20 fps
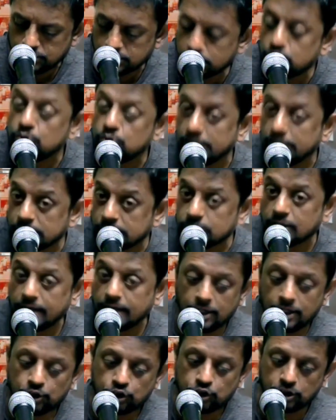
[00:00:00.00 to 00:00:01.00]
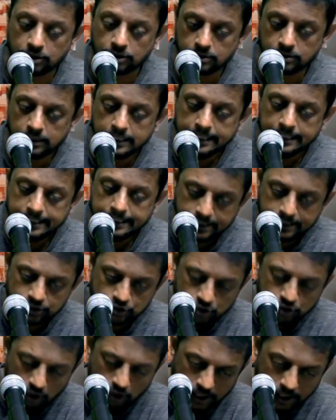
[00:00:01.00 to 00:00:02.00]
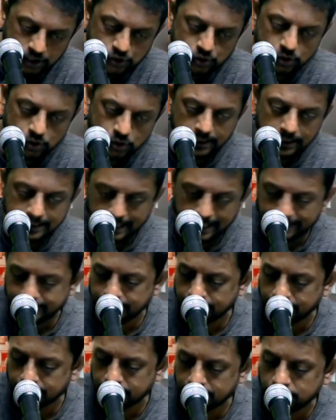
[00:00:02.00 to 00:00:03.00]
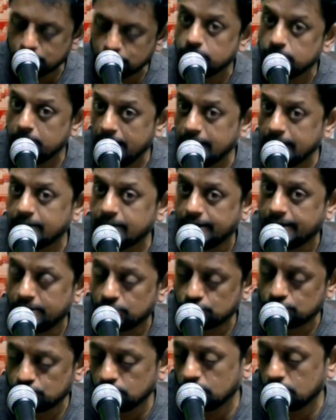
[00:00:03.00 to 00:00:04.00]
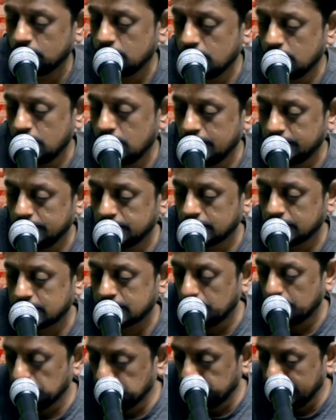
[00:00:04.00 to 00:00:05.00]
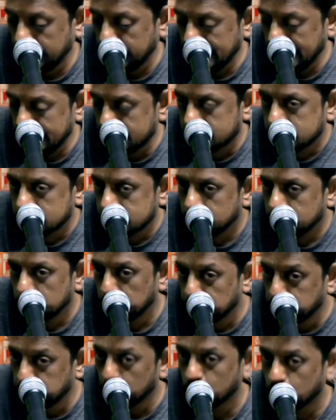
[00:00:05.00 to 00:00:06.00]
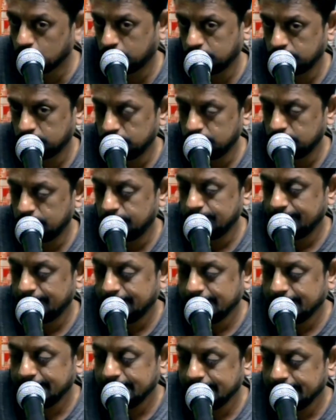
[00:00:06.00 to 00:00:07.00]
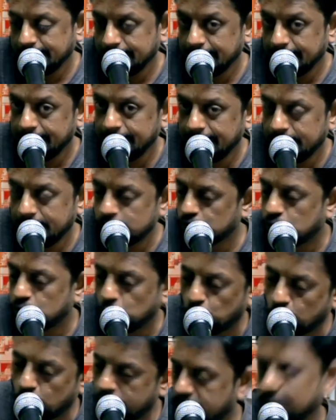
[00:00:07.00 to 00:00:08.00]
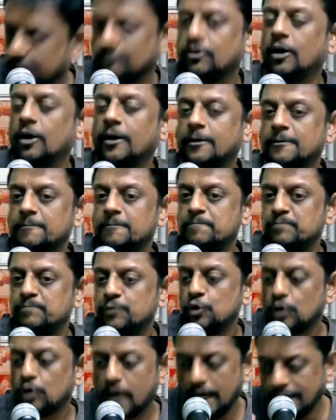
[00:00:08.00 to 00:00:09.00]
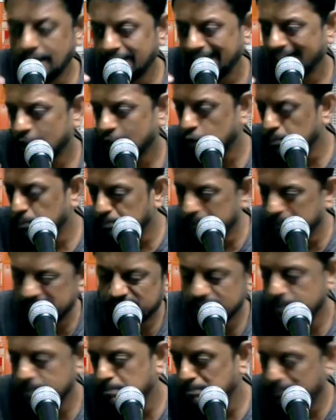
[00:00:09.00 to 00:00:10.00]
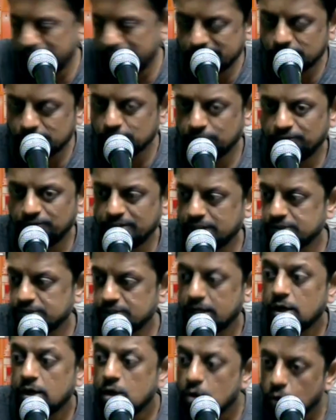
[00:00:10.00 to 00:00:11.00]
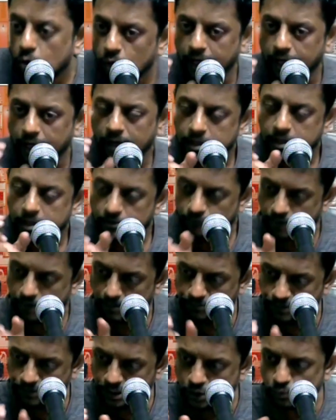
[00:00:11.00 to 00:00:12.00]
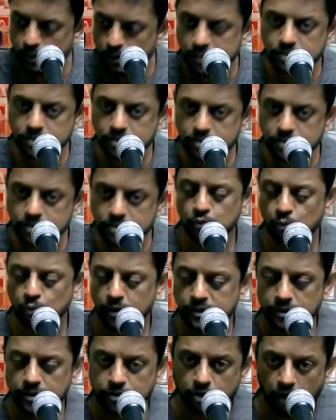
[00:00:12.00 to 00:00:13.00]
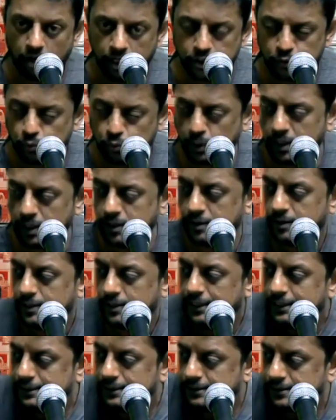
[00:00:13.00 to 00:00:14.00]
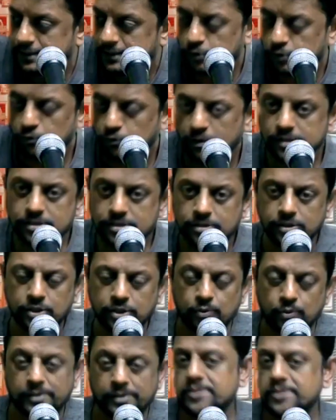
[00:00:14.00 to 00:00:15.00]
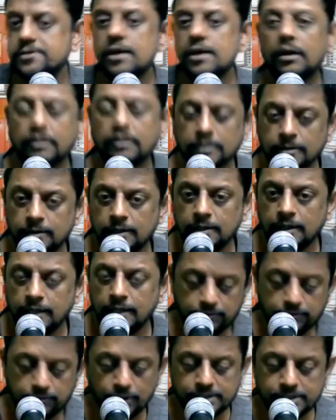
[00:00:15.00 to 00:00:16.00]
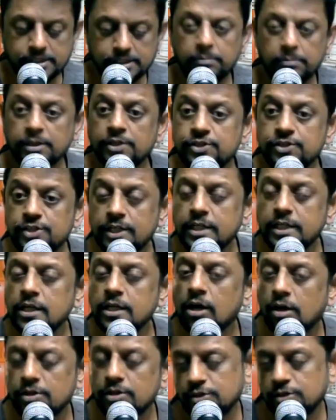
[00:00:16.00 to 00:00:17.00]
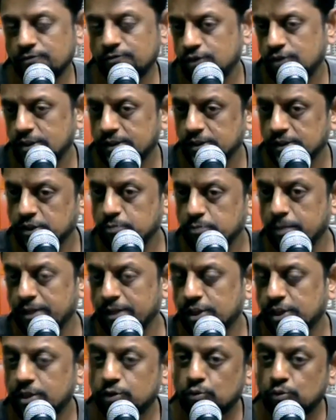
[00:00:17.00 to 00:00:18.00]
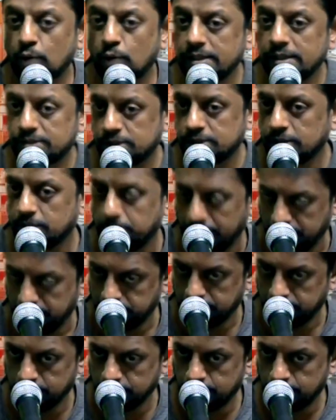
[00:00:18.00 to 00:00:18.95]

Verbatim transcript: to His creation, it is God's letter to mankind. So the complete book is the Word of God. You can't take out bits and pieces of it and say, okay, from this verse to this verse is God's Word, this verse to this verse is not. Like, for example, the genealogy of Jesus is mentioned twice in the Bible